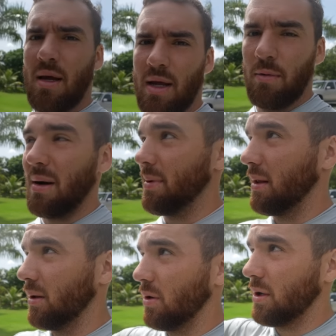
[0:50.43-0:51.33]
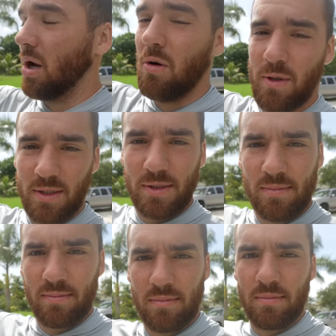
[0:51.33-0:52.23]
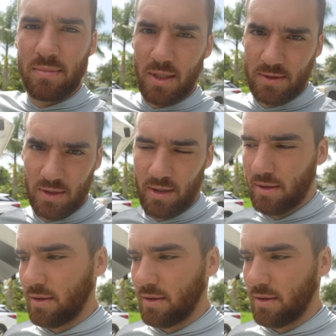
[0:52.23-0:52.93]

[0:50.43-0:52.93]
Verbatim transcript: And repping the Lord always. Yes, sir.